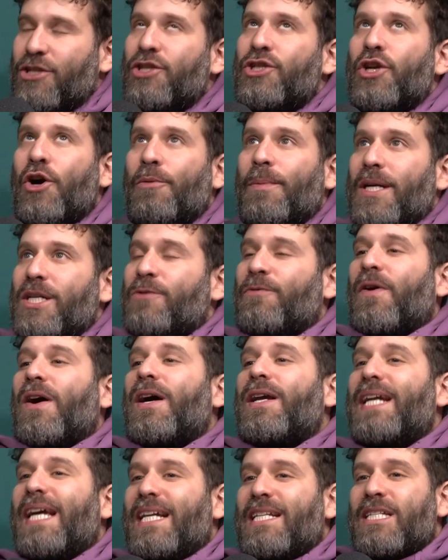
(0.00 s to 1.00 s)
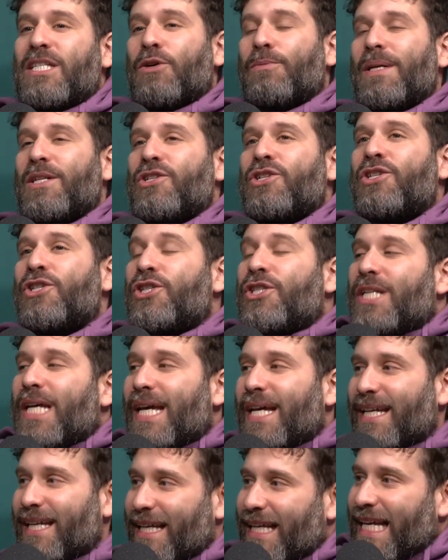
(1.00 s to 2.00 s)
so much fun. It's so much
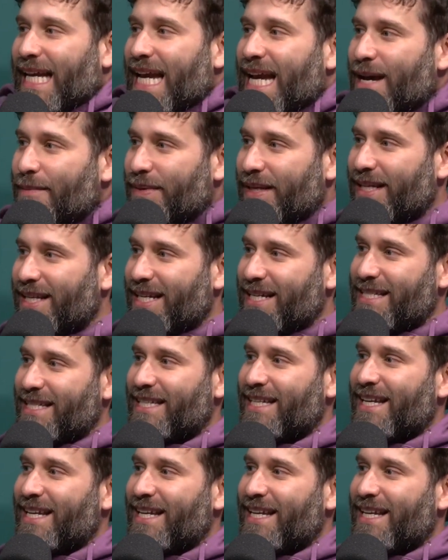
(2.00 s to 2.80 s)
shtick and campiness.